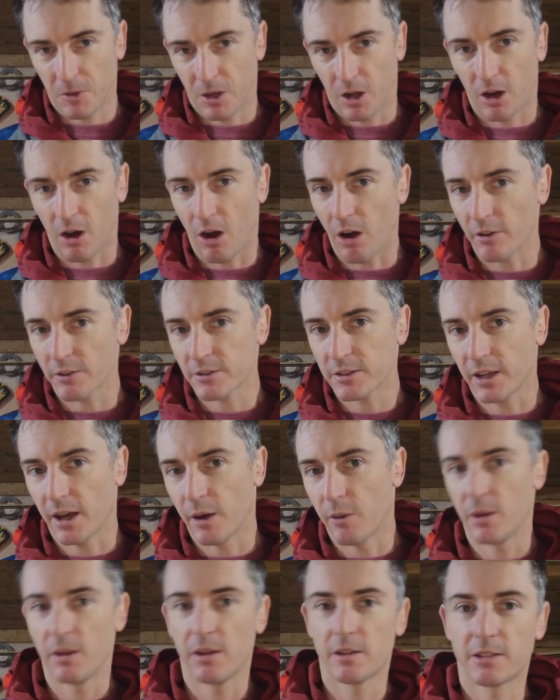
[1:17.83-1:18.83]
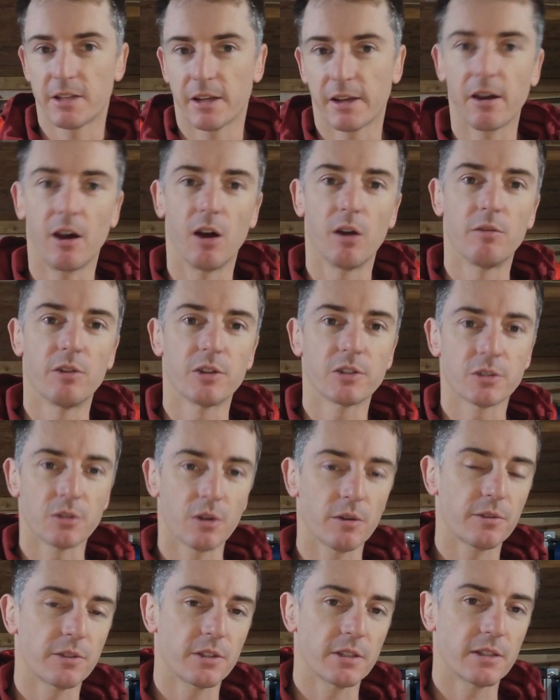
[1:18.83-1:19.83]
I can't say whether the tick over is
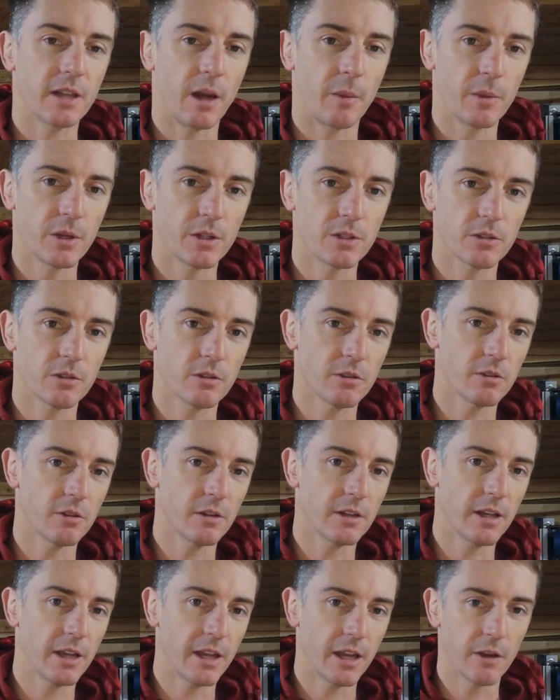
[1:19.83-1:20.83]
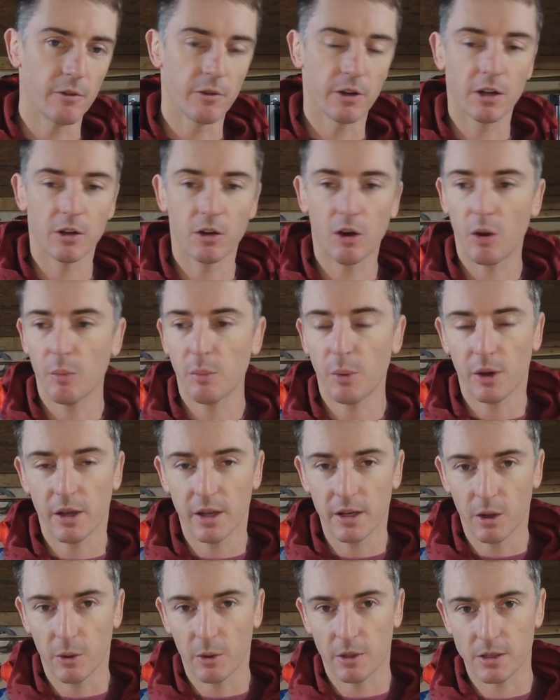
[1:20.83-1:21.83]
enough to damage your hearing or not, but
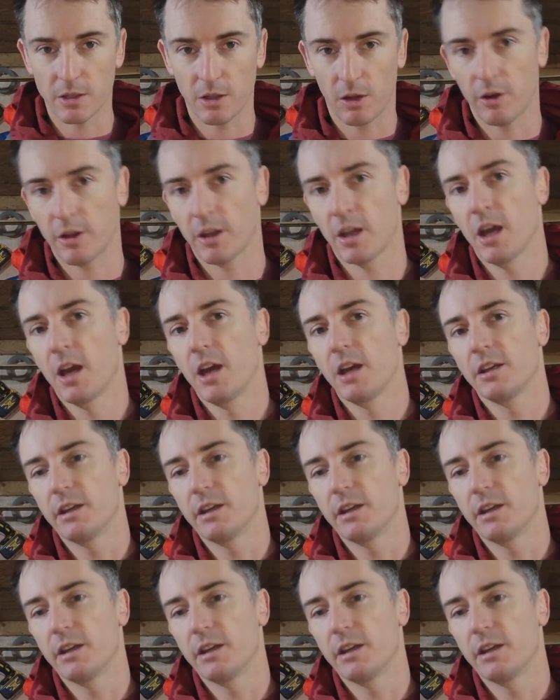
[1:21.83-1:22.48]
you know what it's like.